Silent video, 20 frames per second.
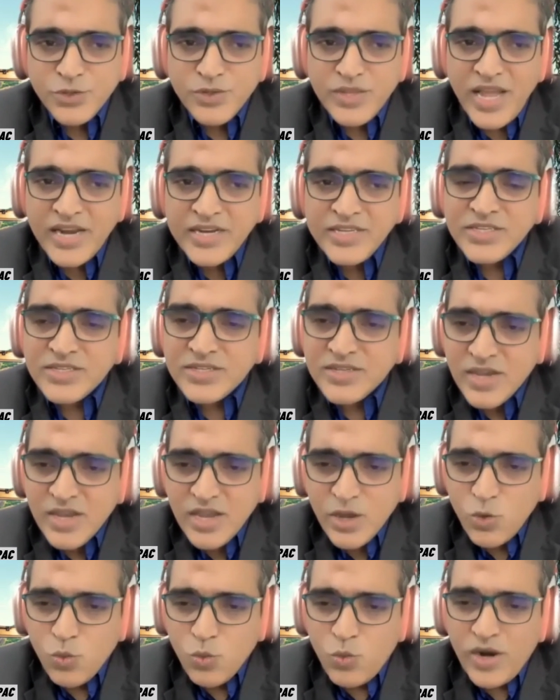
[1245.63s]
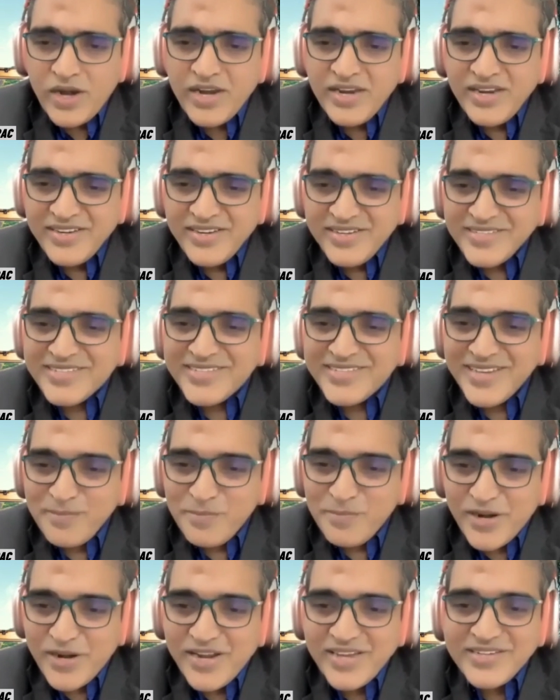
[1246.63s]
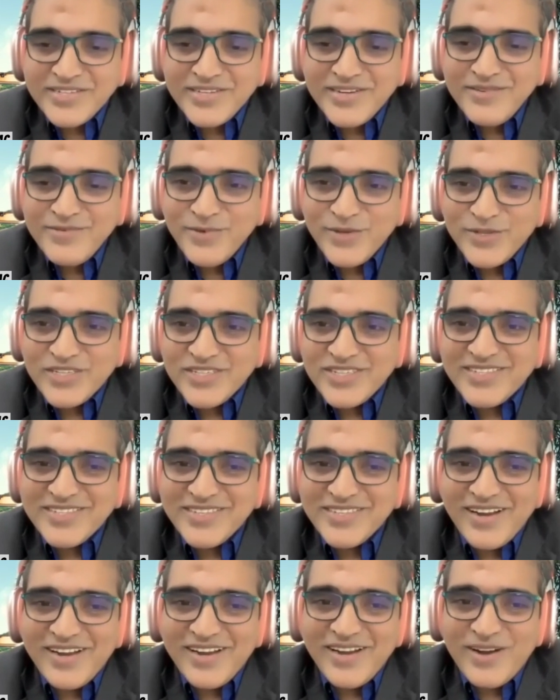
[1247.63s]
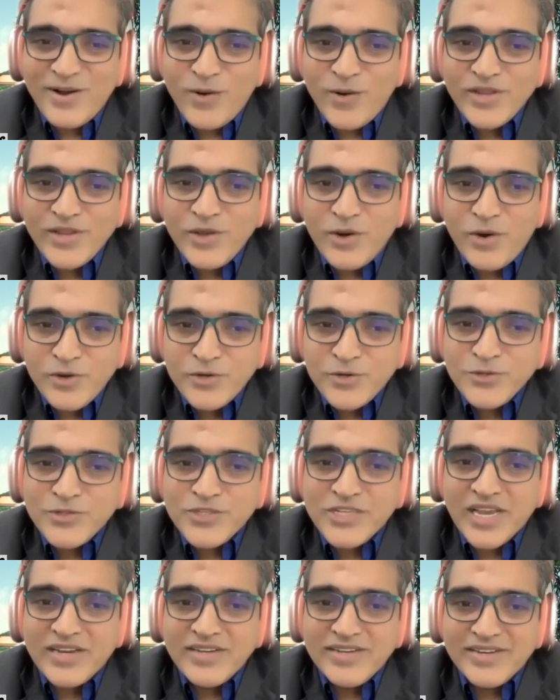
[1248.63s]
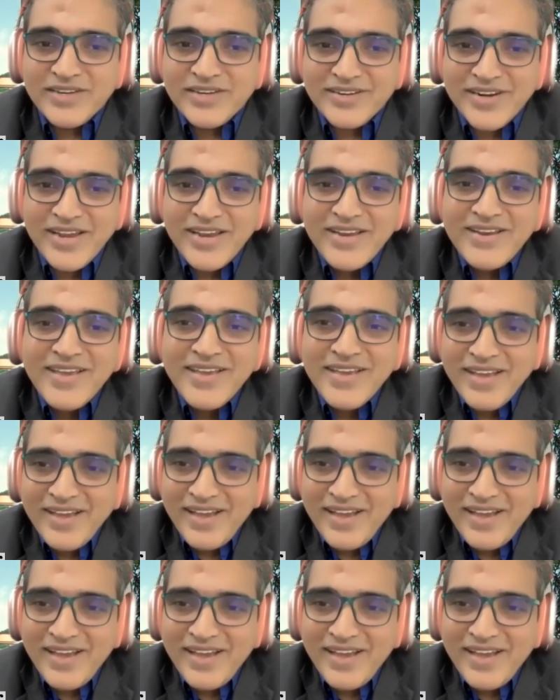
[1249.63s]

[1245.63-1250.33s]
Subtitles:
So that's one interesting prediction, which is on the auto sector, right?